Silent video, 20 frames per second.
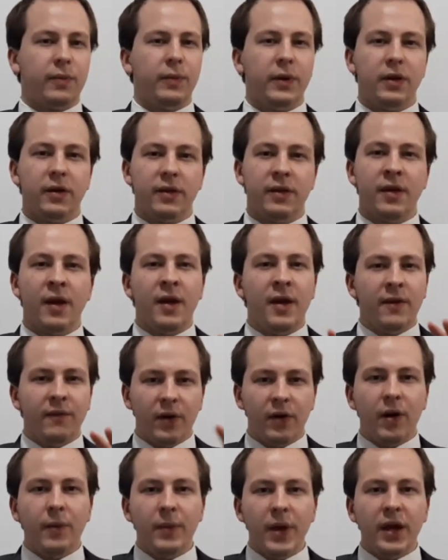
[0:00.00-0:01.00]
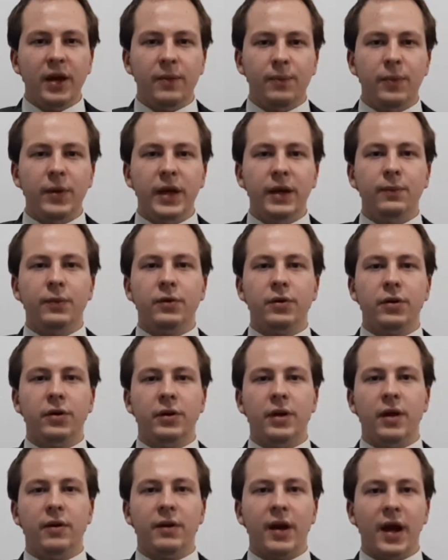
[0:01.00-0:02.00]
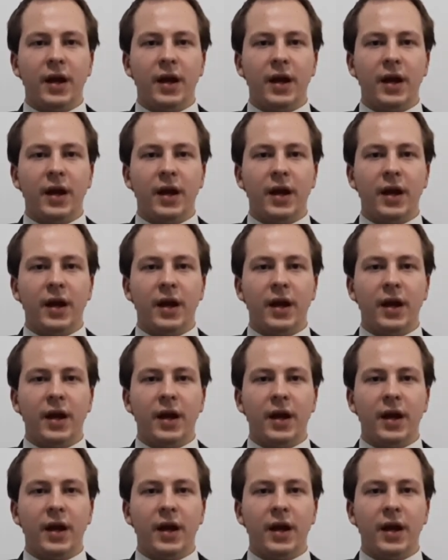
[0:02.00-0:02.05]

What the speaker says: because there are many people who don't